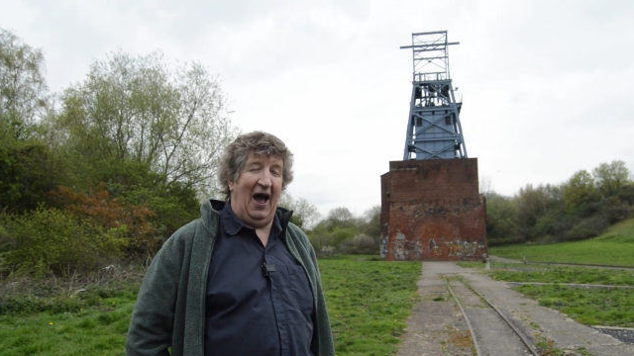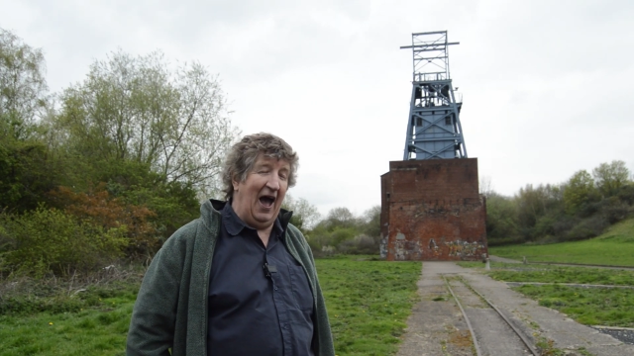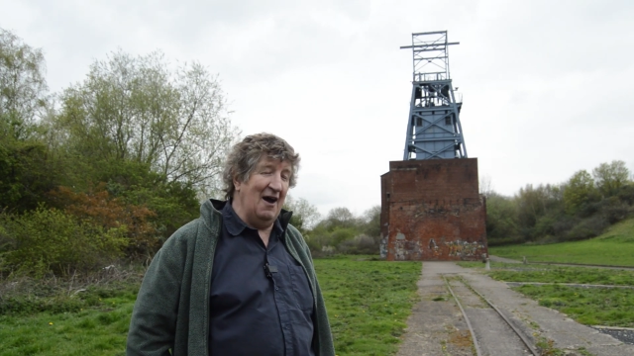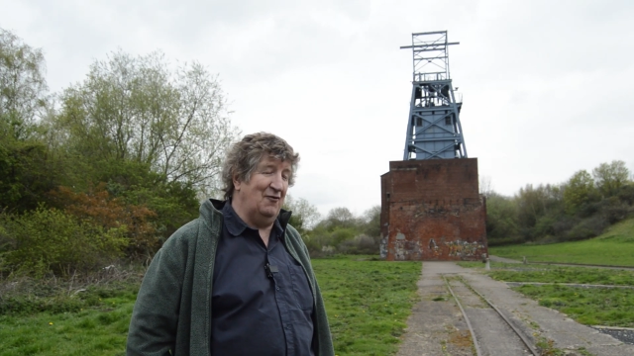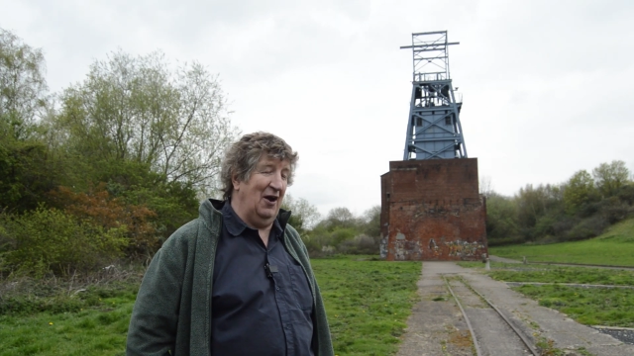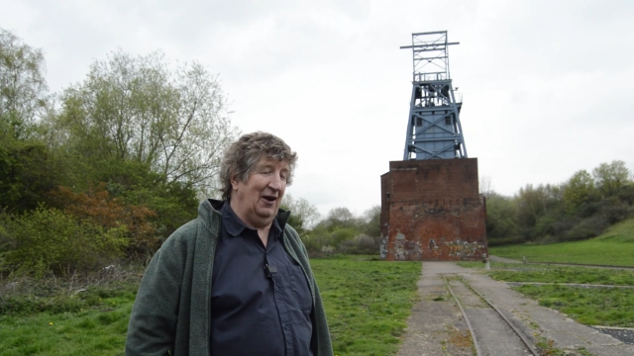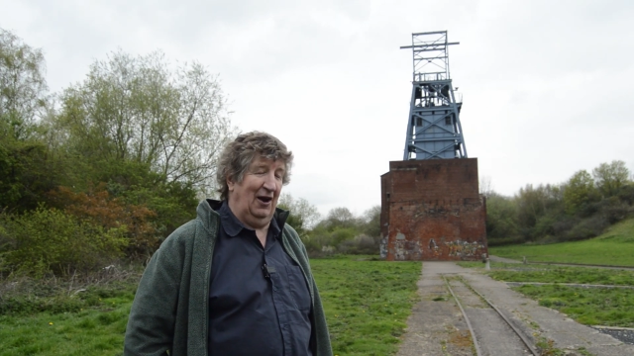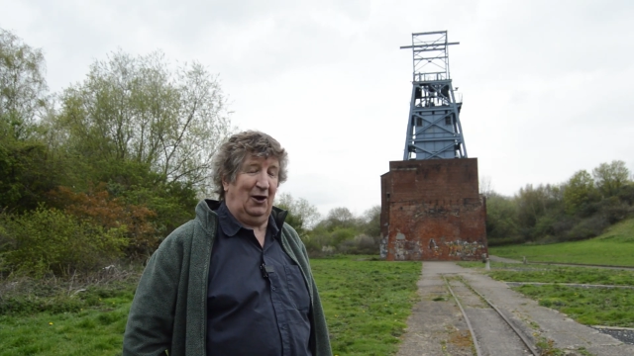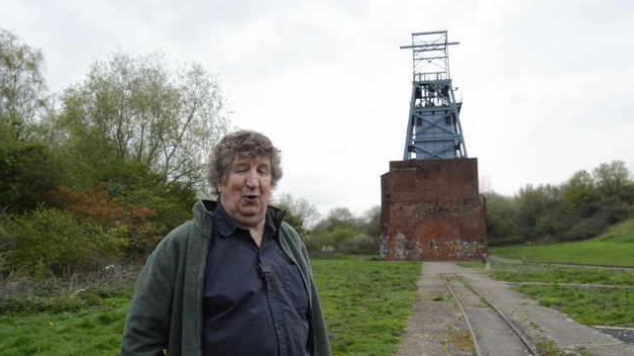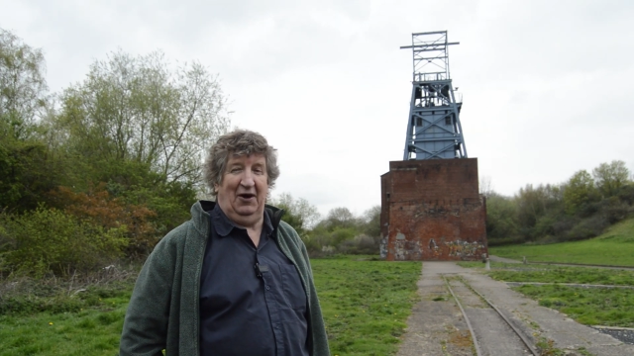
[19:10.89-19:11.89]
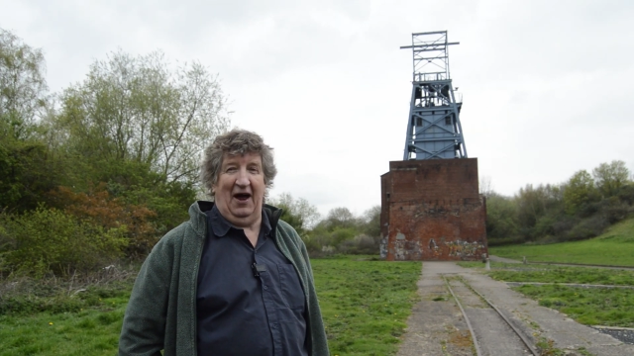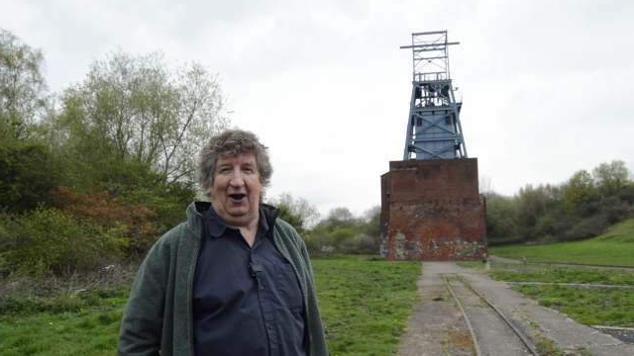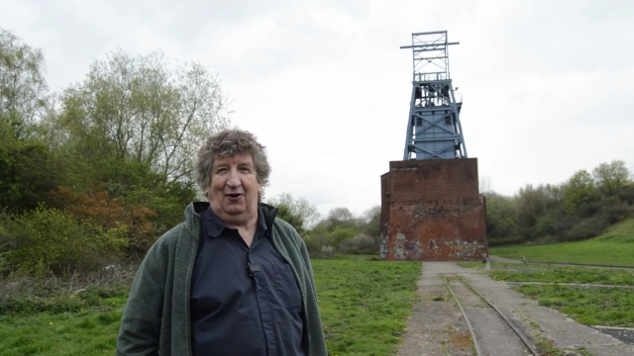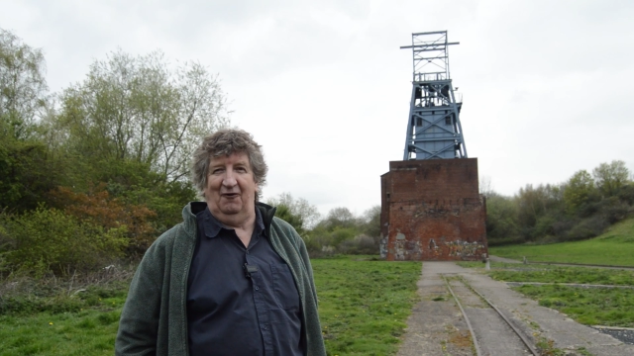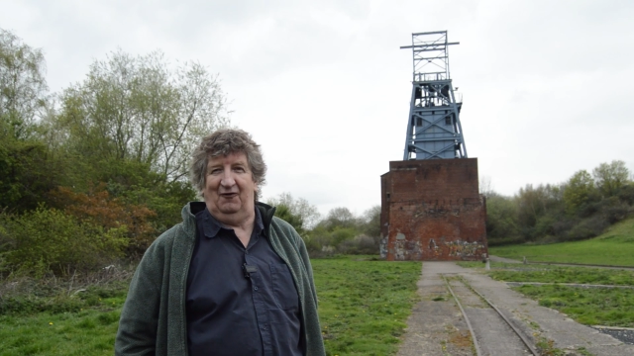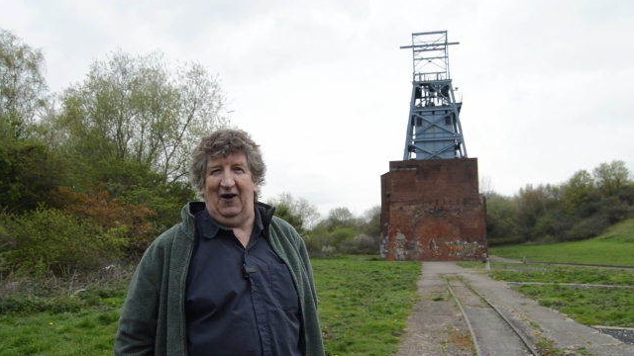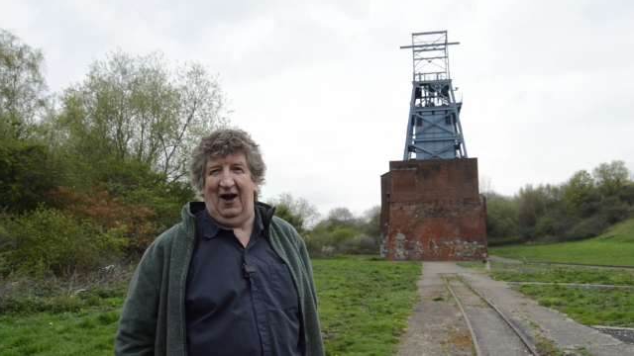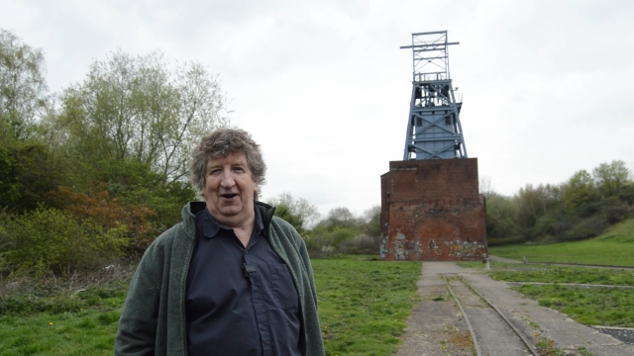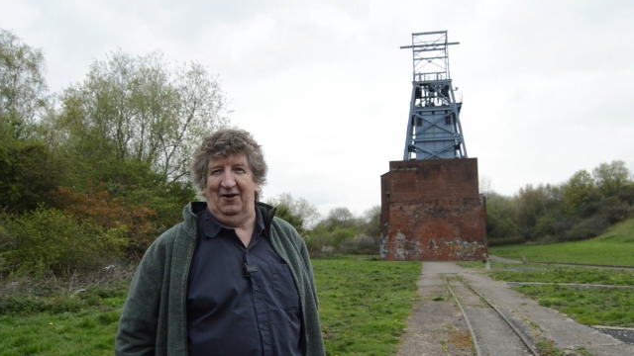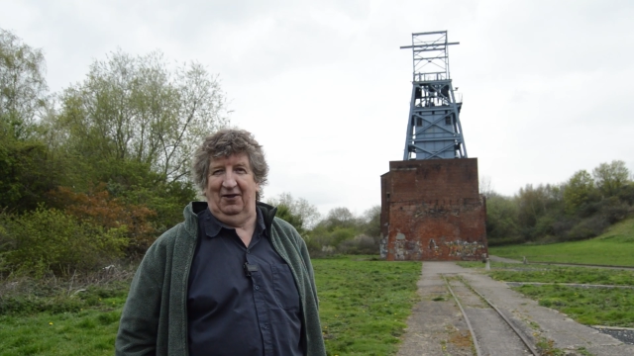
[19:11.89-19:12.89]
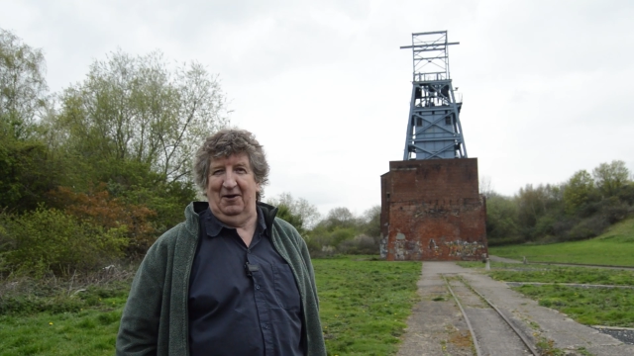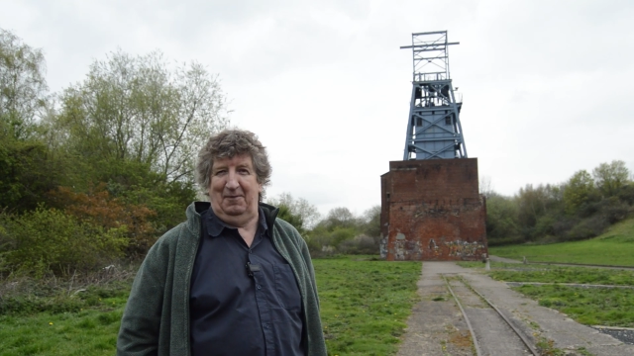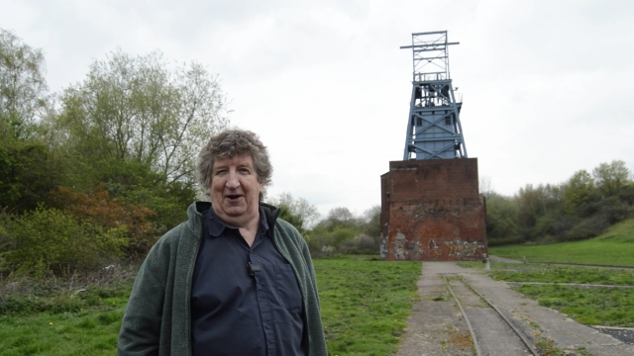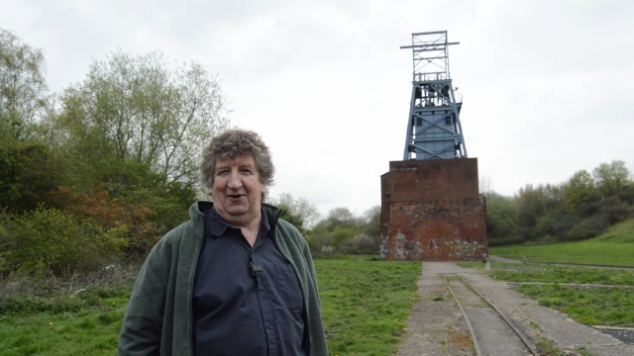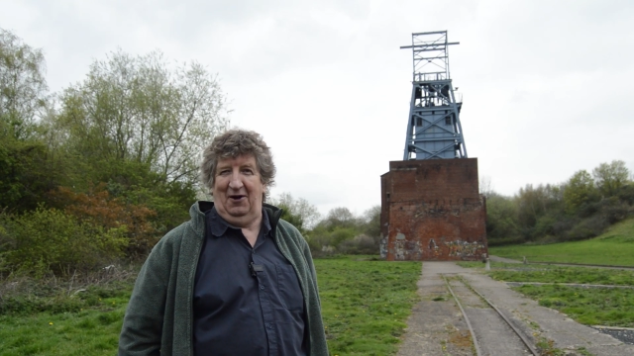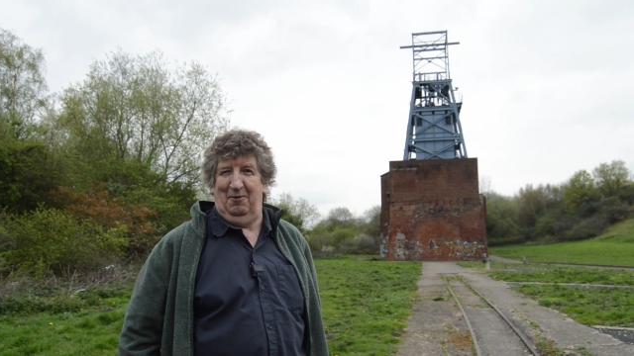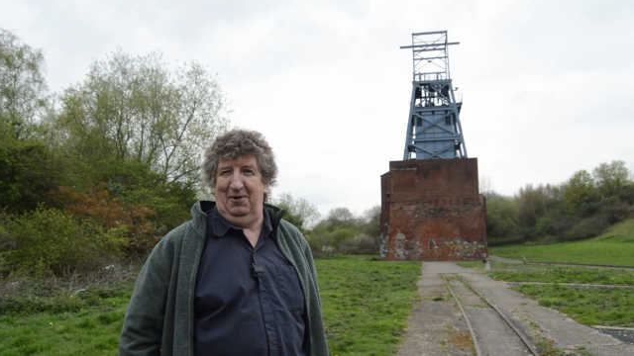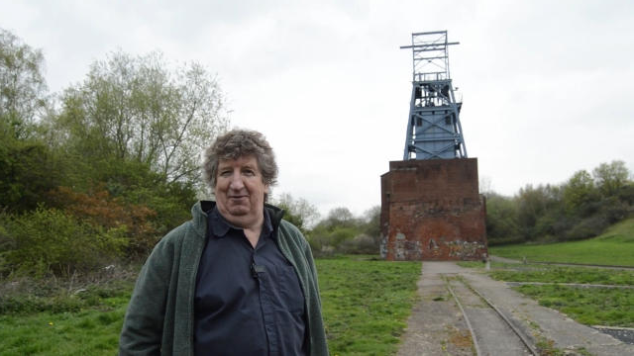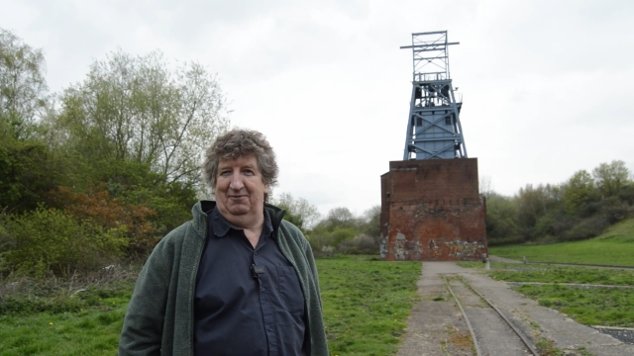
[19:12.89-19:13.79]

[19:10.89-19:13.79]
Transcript: every liquid I could find on the pit top,